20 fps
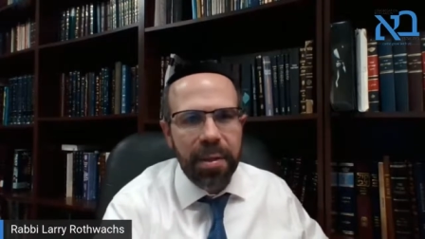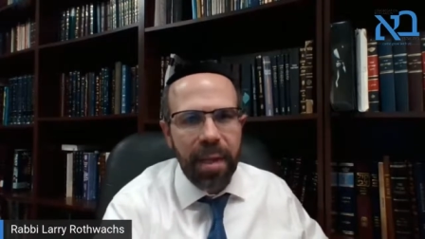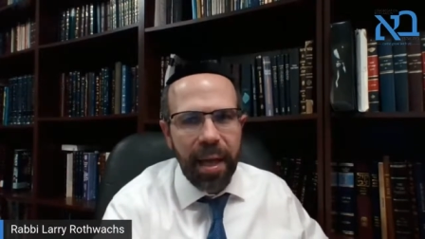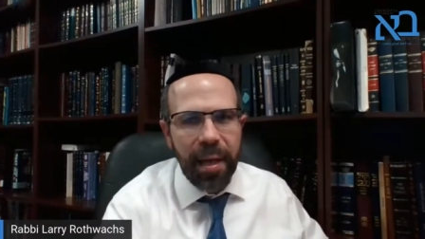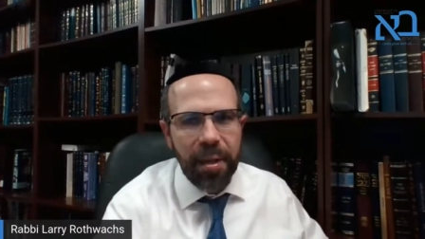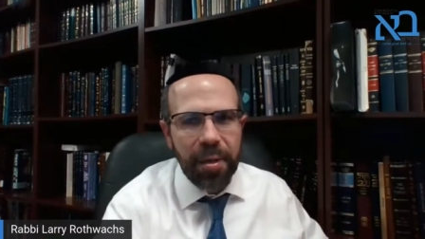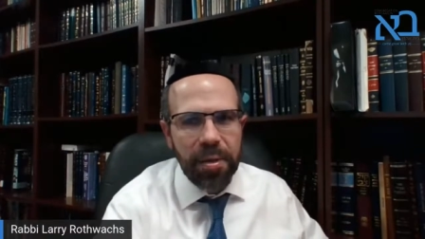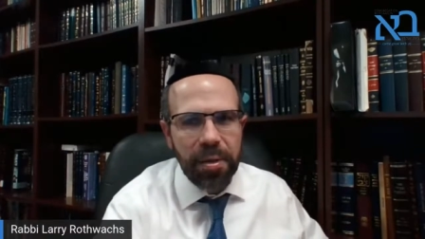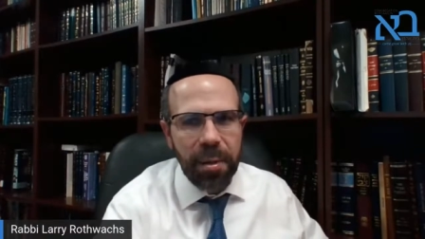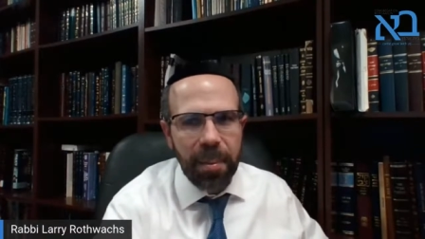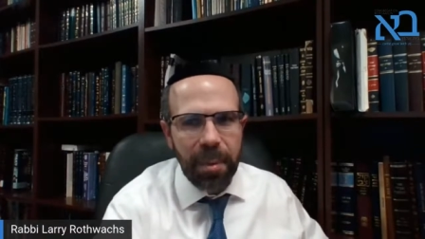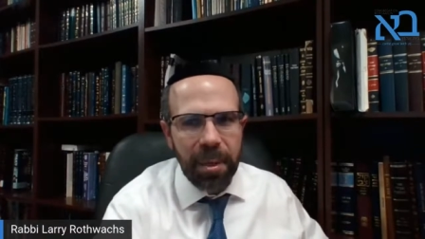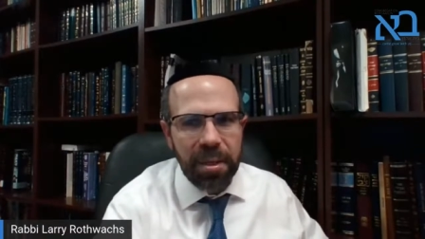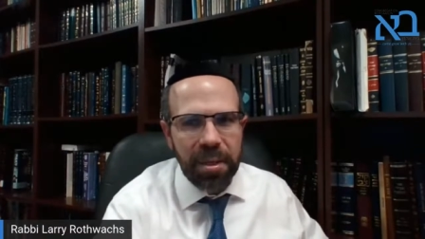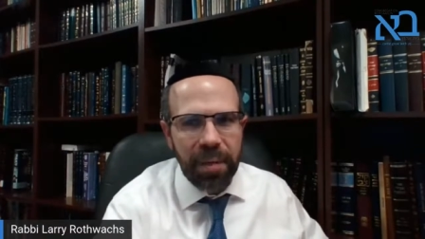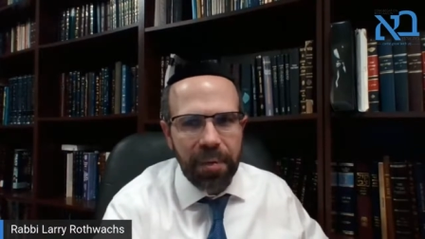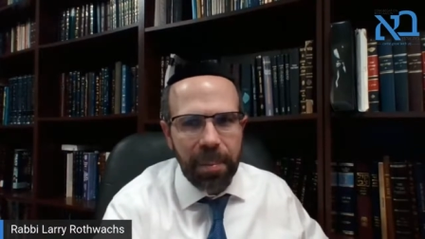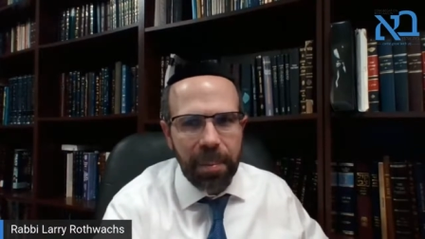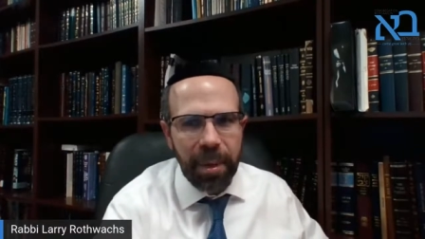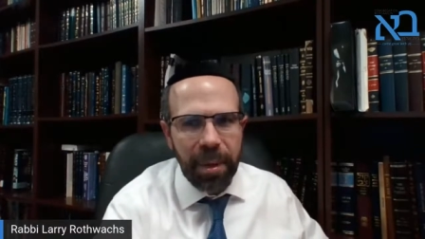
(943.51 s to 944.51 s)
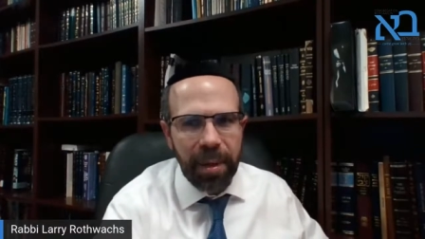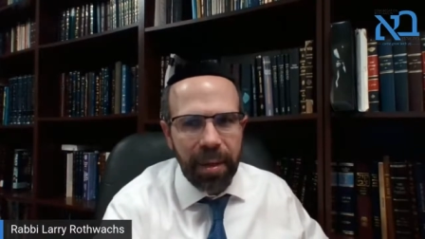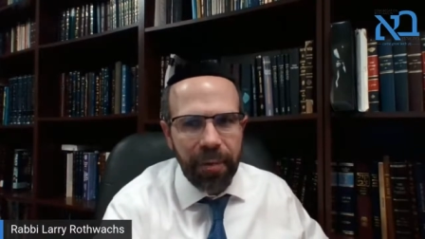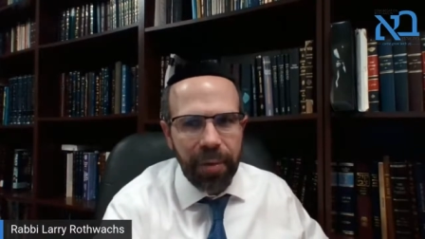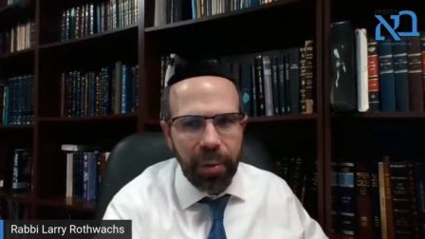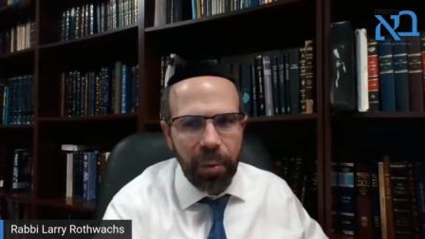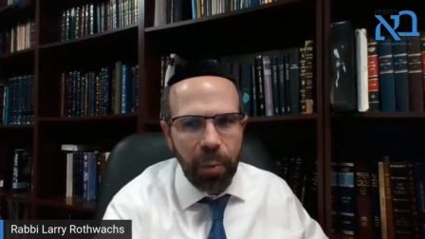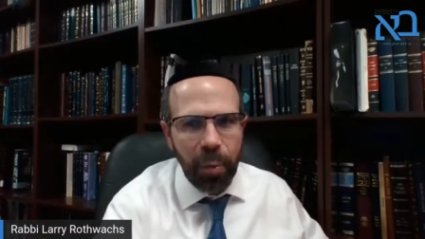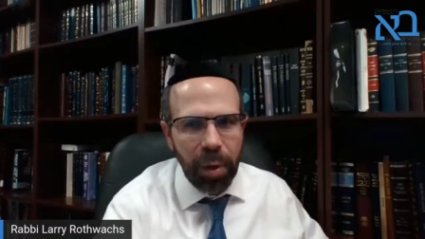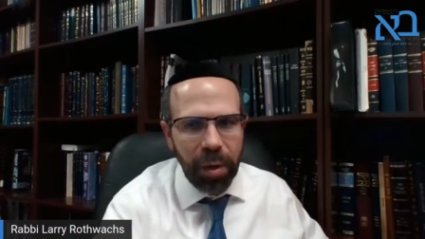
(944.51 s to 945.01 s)
Thank you so much, everybody. Have
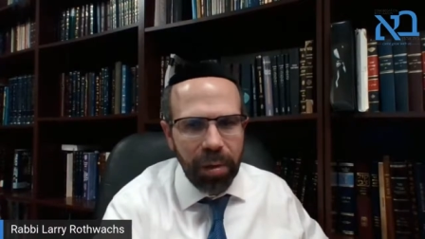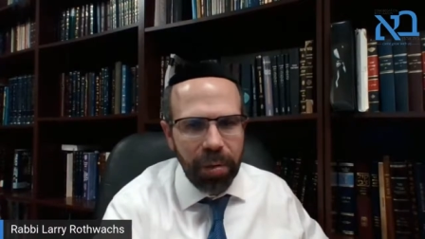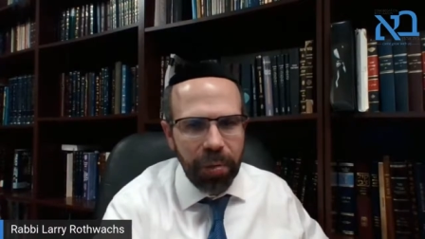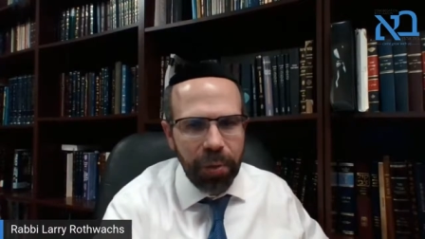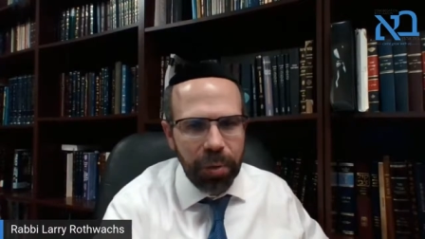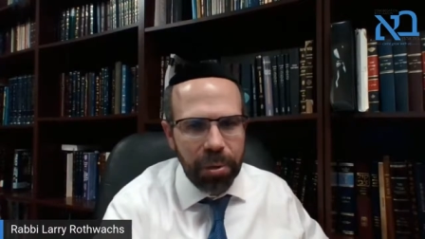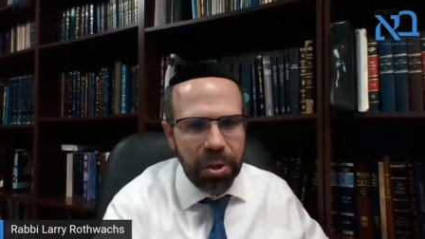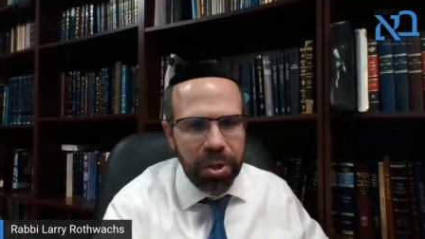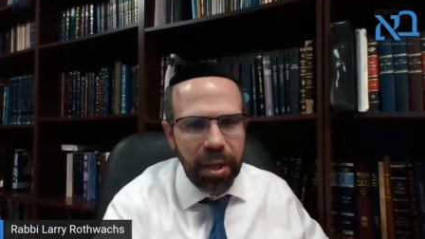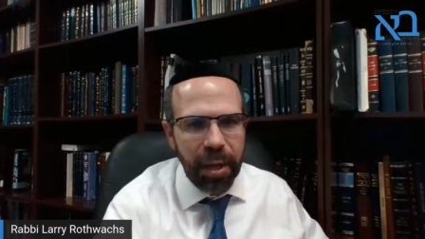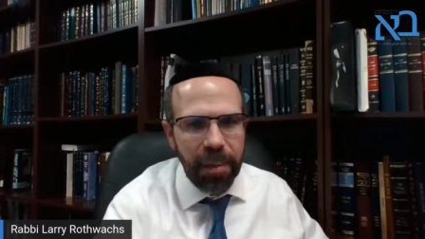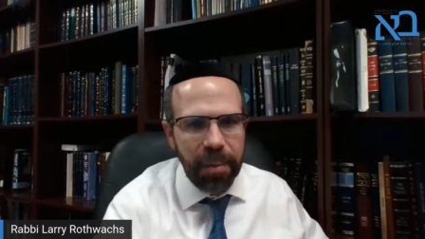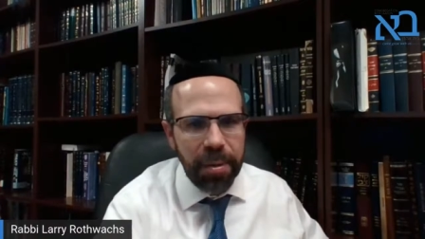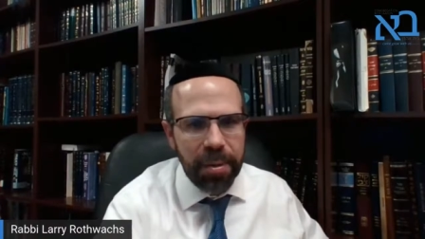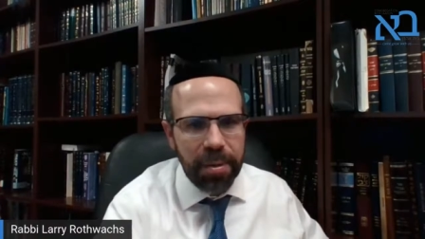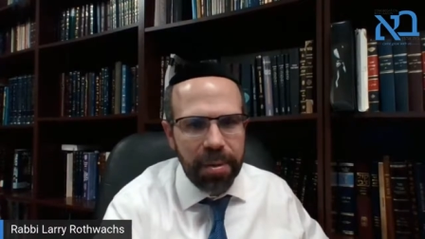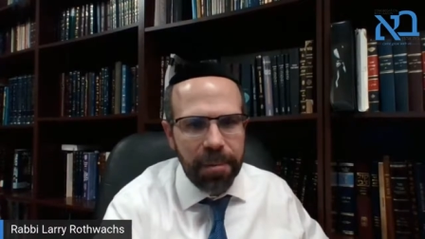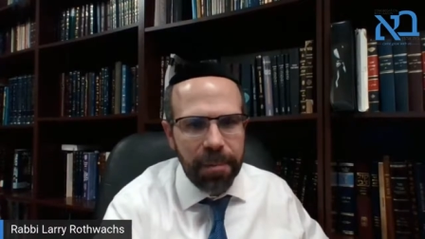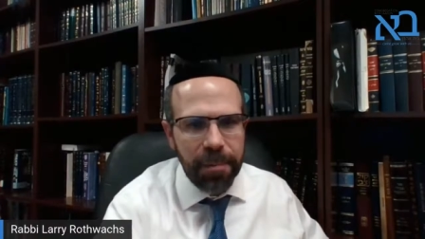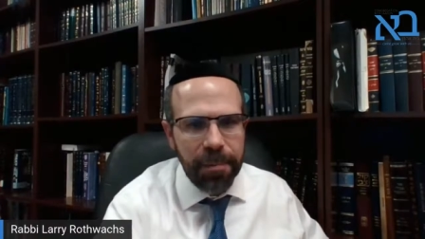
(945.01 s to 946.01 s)
a wonderful Shabbos.